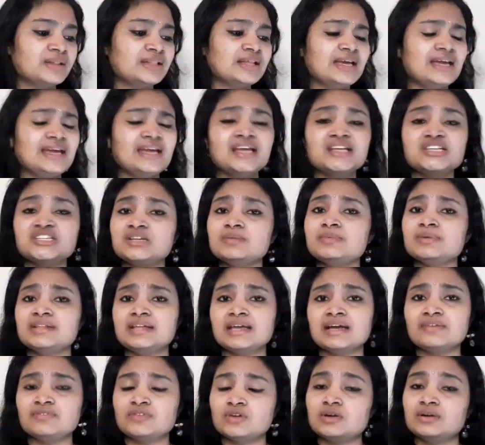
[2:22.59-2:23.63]
The age limit, they
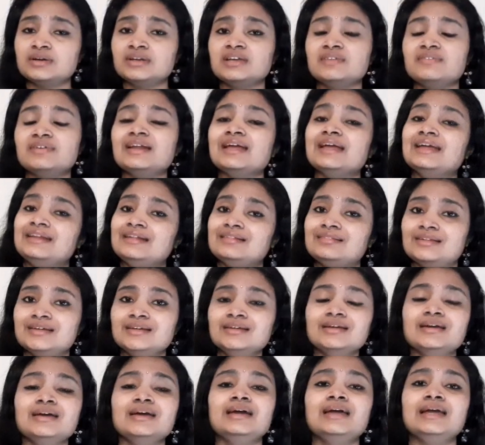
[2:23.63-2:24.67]
have not given
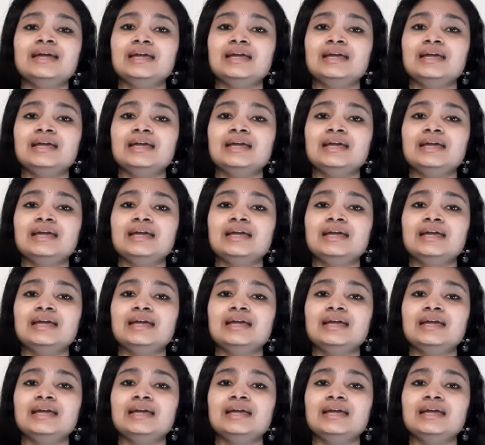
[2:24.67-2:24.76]
anything.